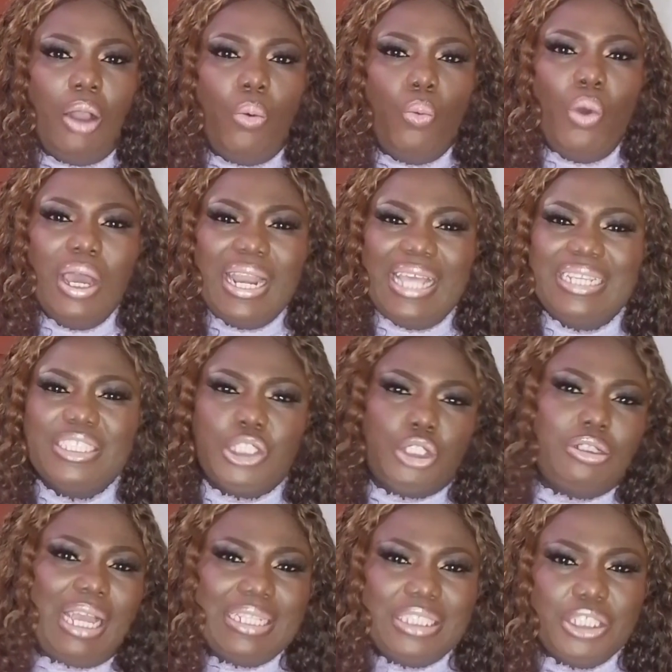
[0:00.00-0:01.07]
what are the
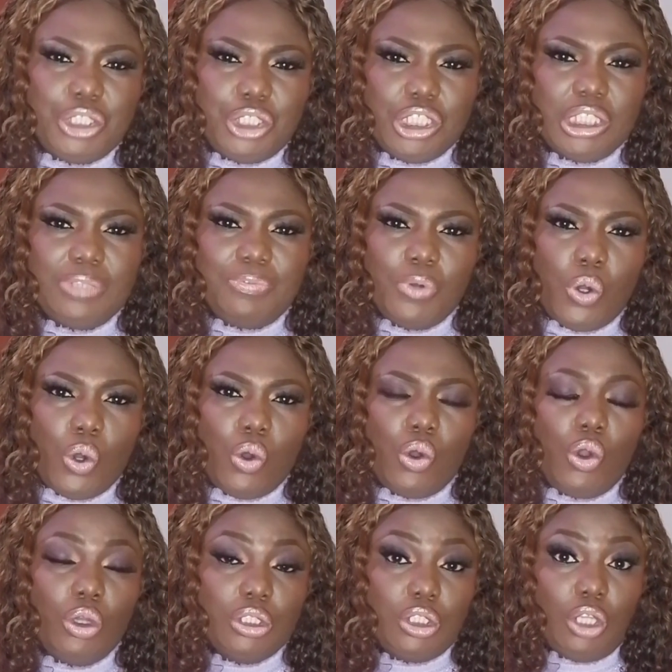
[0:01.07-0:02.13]
strategies
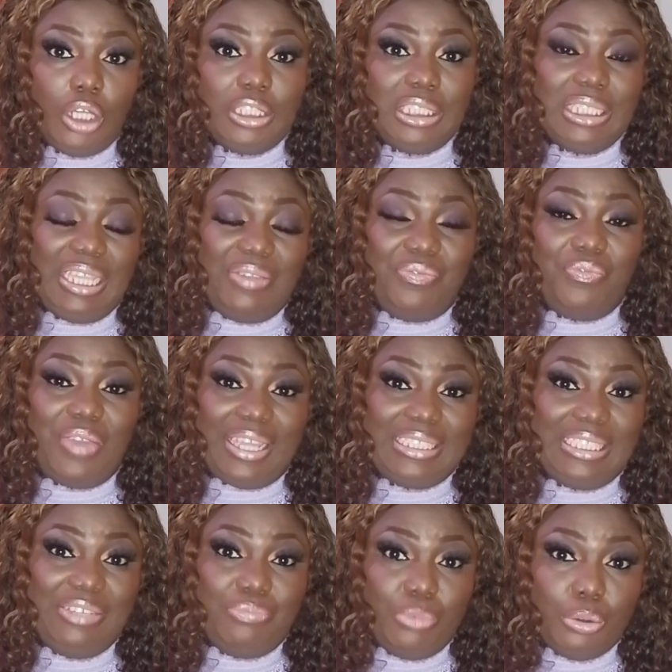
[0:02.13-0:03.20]
for conducting
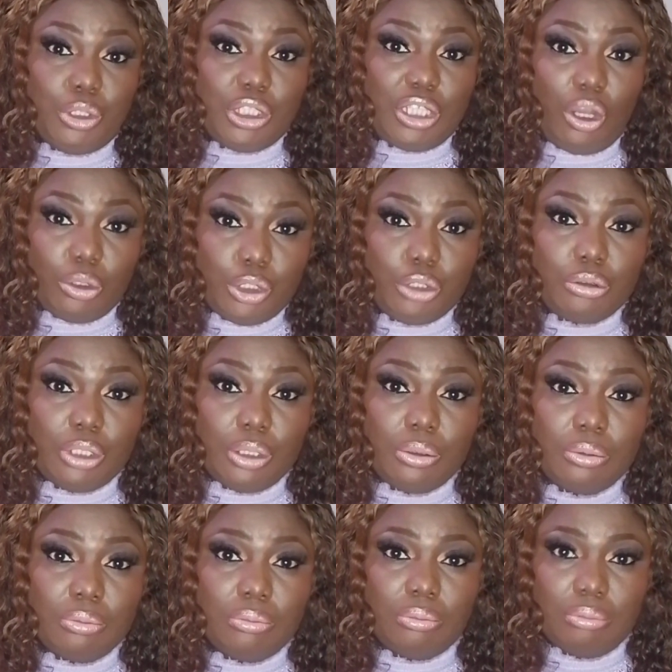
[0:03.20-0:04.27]
effective
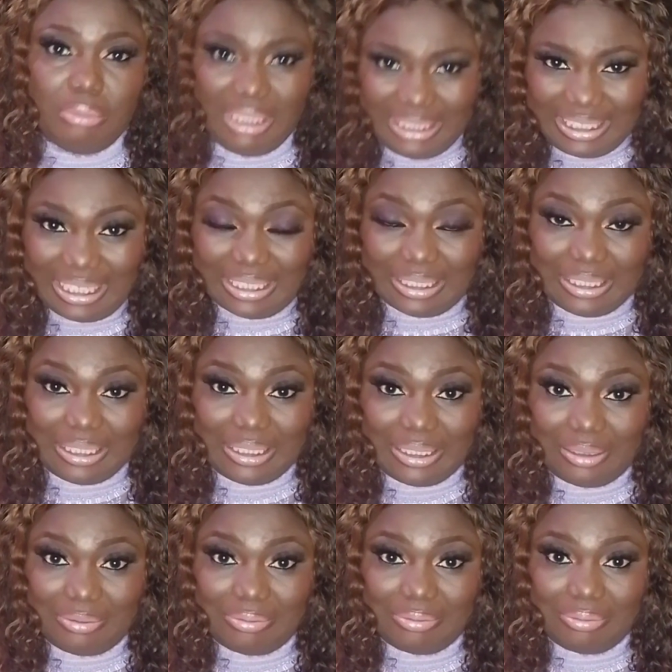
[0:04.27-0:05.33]
multicultural meetings?
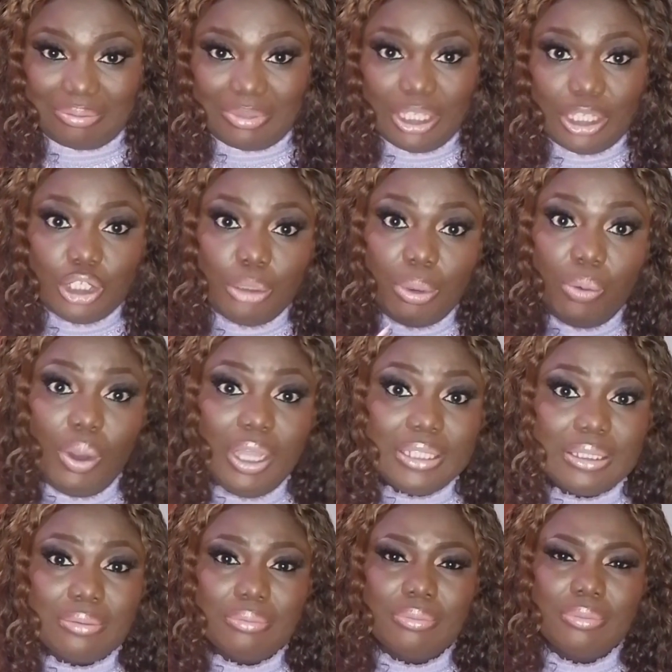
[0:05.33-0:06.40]
Number
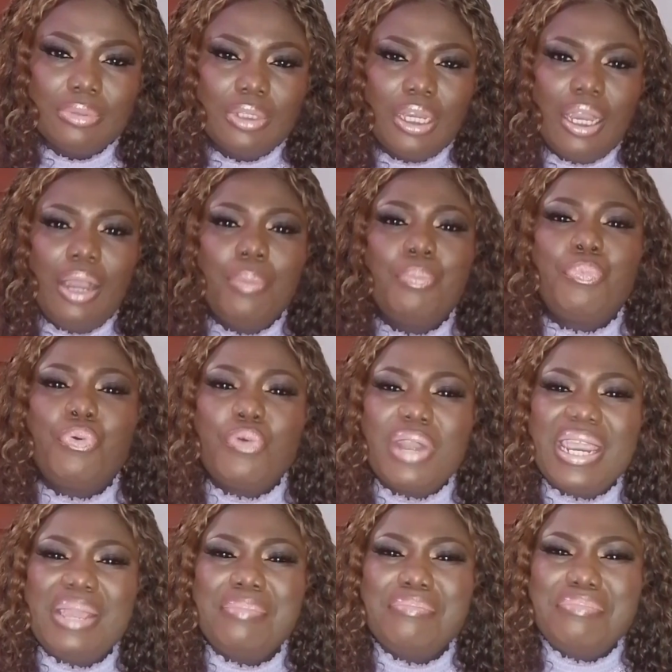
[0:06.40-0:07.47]
1,
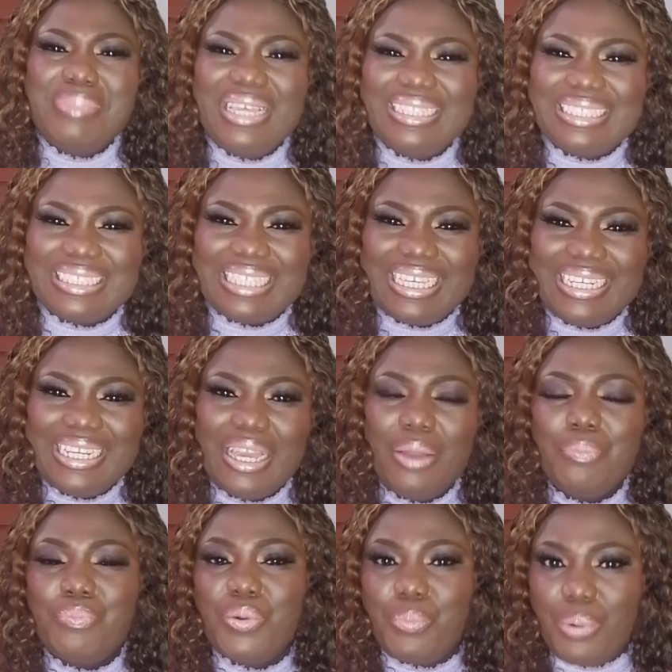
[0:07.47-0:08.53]
pre-meeting
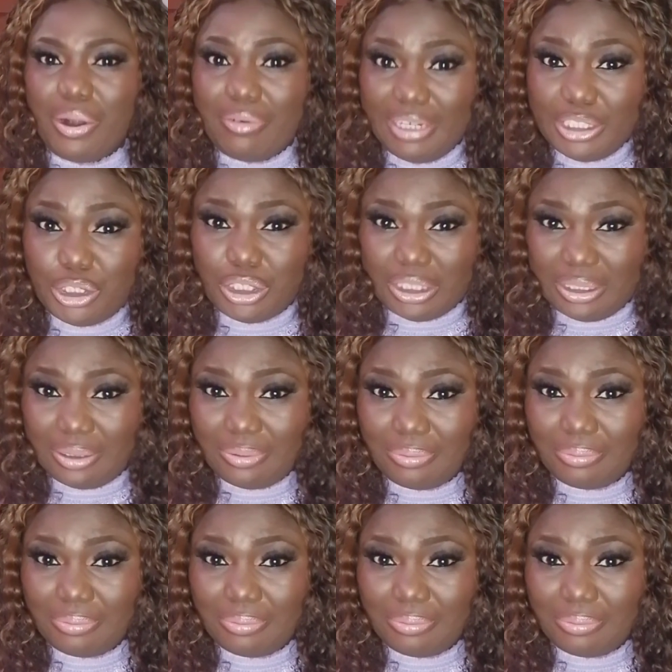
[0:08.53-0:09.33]
preparation.